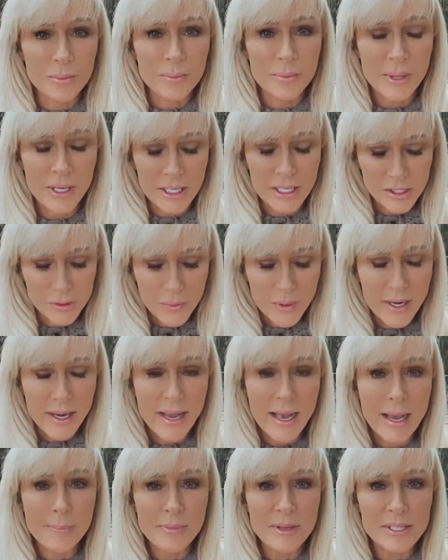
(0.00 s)
because what
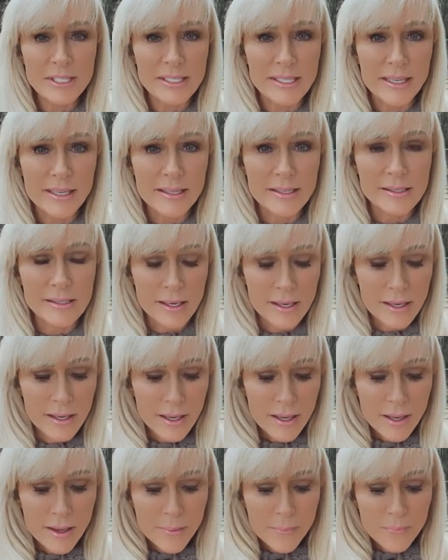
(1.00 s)
happens is
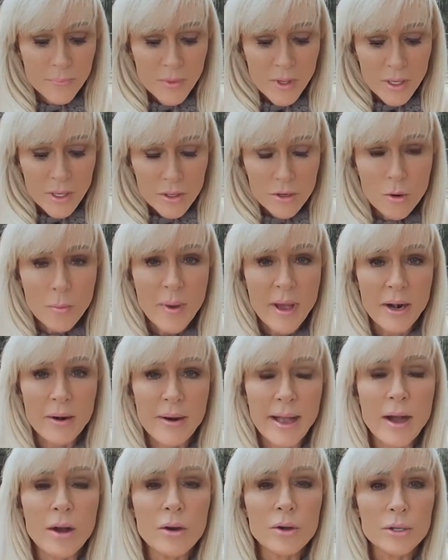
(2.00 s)
no matter
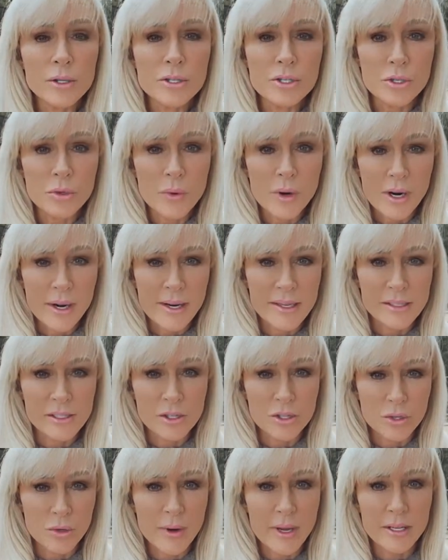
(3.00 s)
how good you are as a
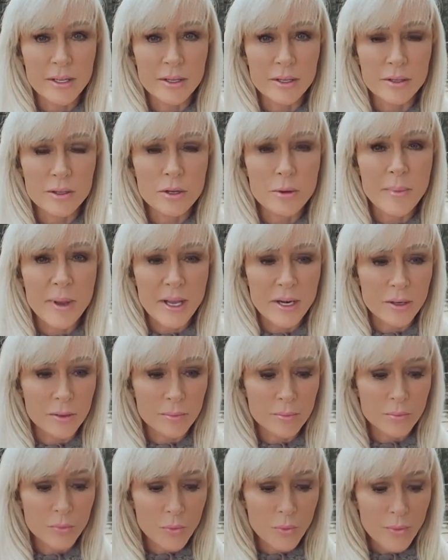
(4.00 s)
trainer, no matter
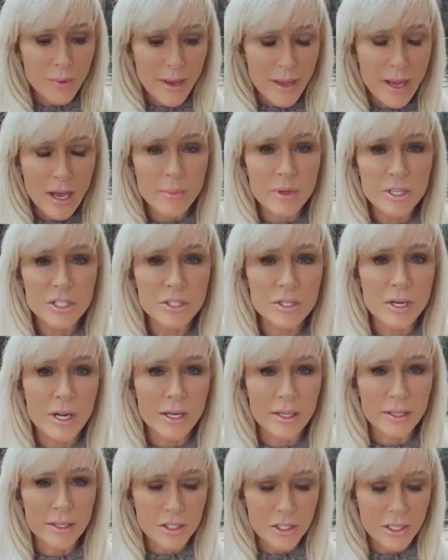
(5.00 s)
how much
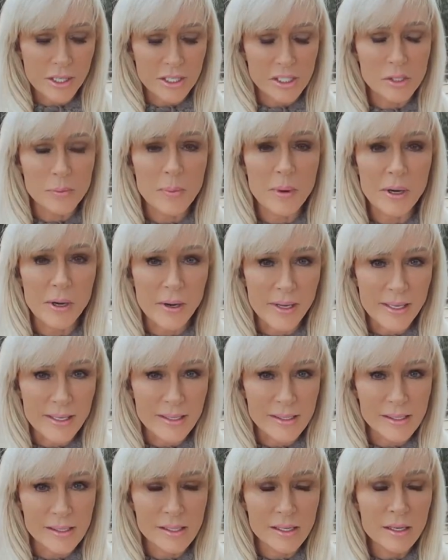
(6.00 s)
knowledge,
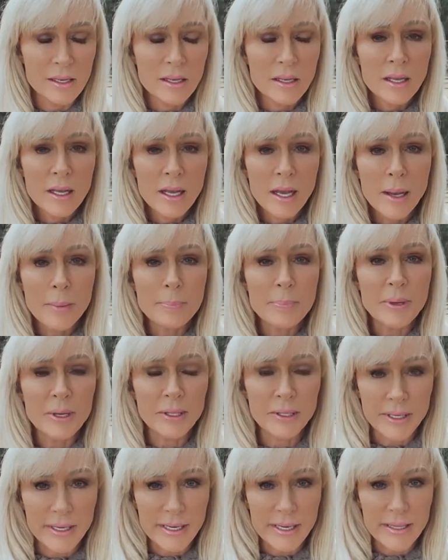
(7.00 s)
experience,
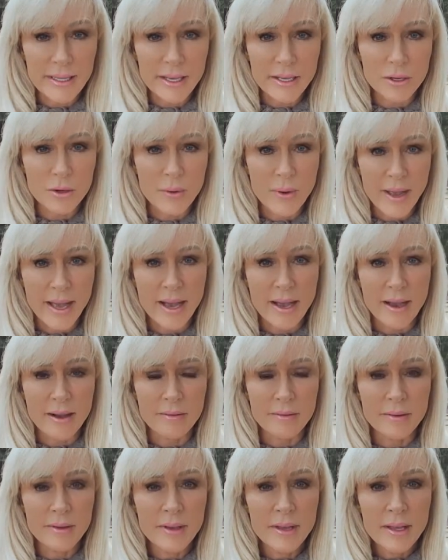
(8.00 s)
ability that you
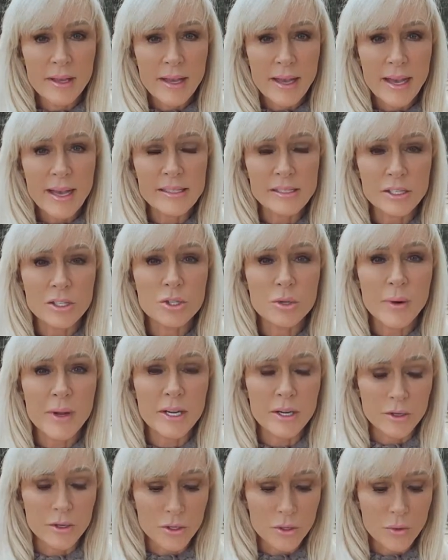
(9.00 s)
have as a
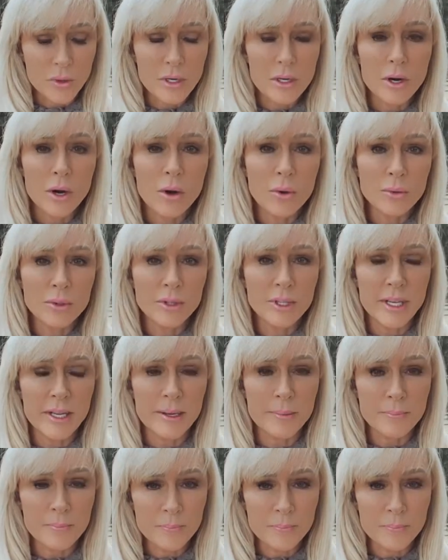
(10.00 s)
trainer, you can only